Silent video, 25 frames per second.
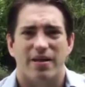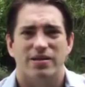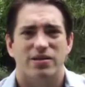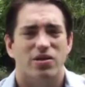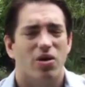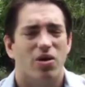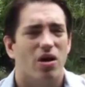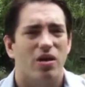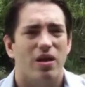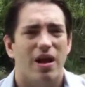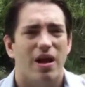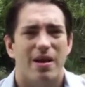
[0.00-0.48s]
This
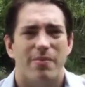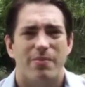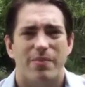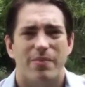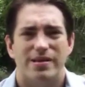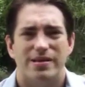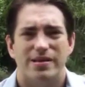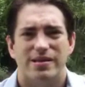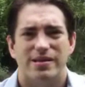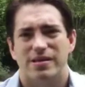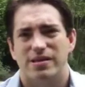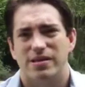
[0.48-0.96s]
online
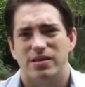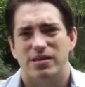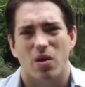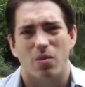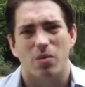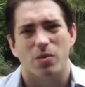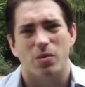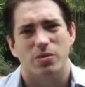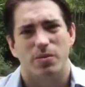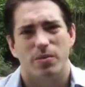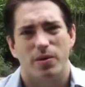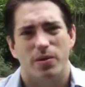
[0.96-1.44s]
business is
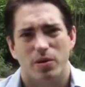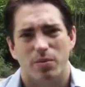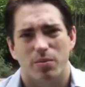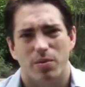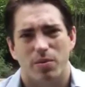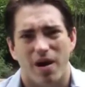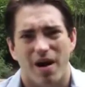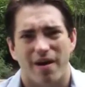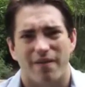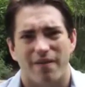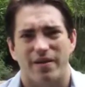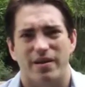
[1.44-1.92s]
almost pure
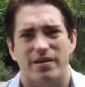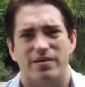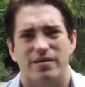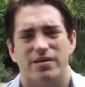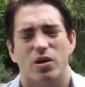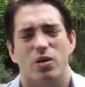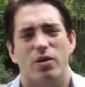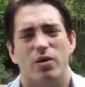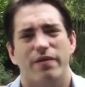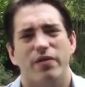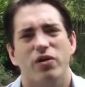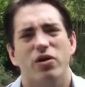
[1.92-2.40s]
profit.
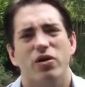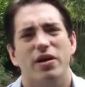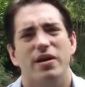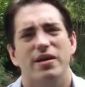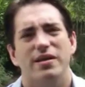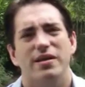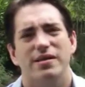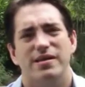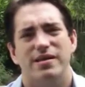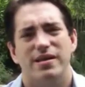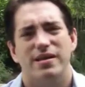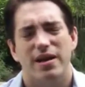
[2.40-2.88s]
So if you're
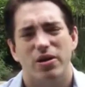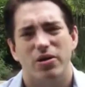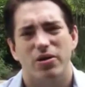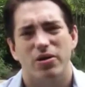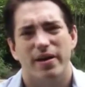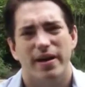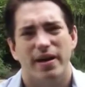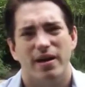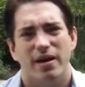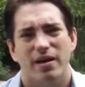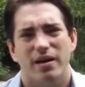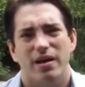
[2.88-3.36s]

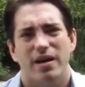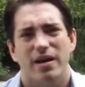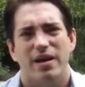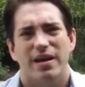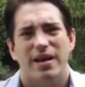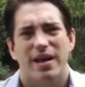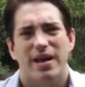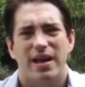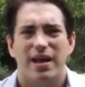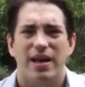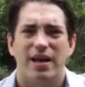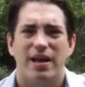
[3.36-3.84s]
considering
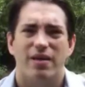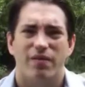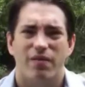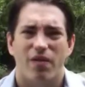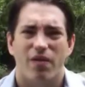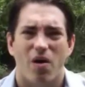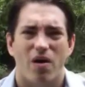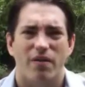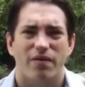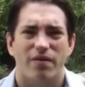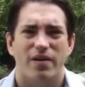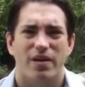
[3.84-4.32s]
getting
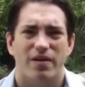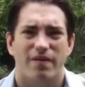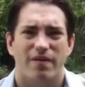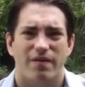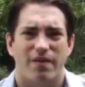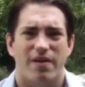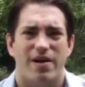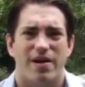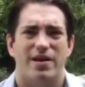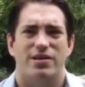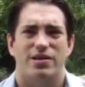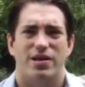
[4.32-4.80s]
involved in a
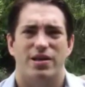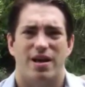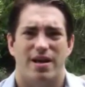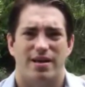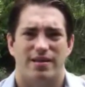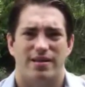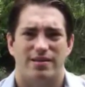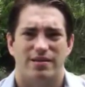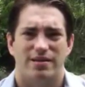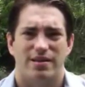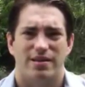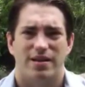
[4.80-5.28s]

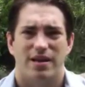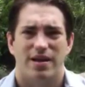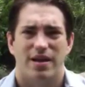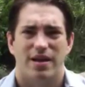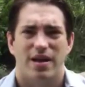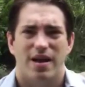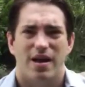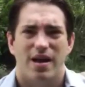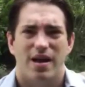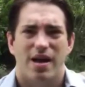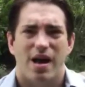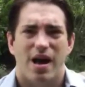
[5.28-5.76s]
franchise,
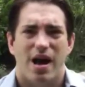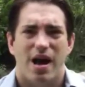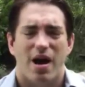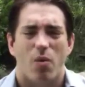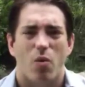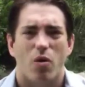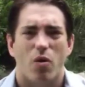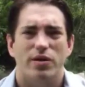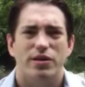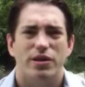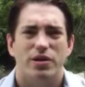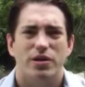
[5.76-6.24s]
I
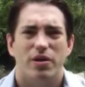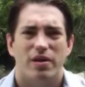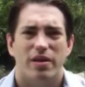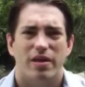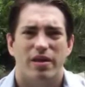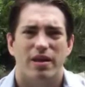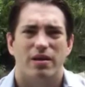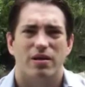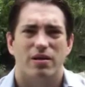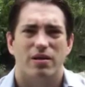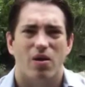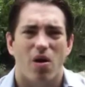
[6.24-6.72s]
want you to
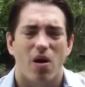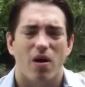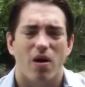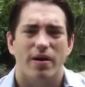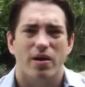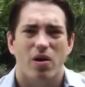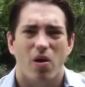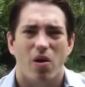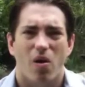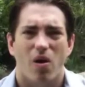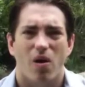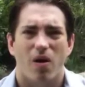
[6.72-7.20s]
think long
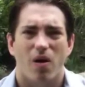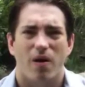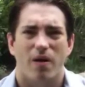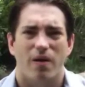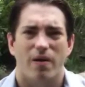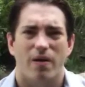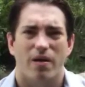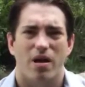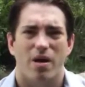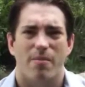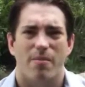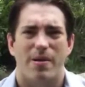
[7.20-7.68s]
and
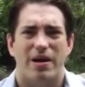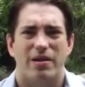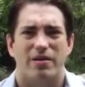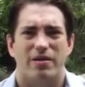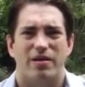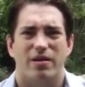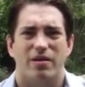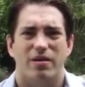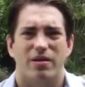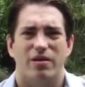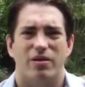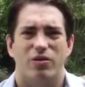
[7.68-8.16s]
hard
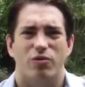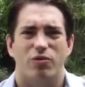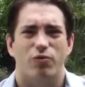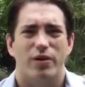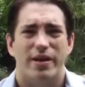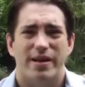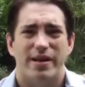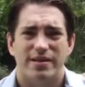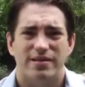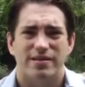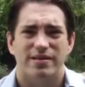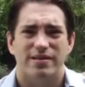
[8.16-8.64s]
about the
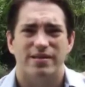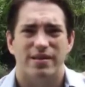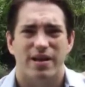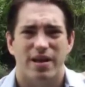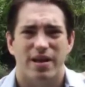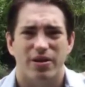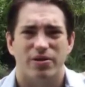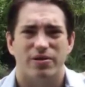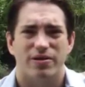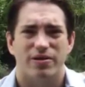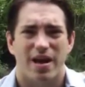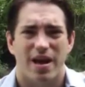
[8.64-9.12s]
risks
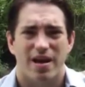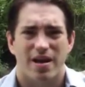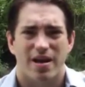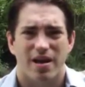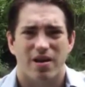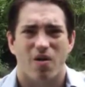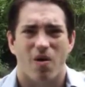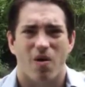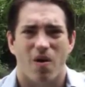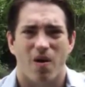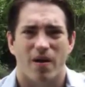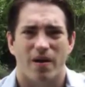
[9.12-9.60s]
that you're
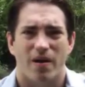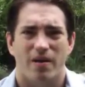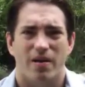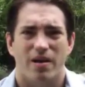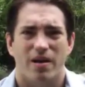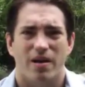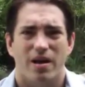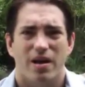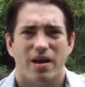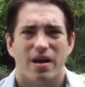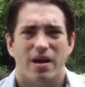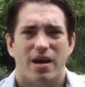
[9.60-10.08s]
taking on
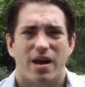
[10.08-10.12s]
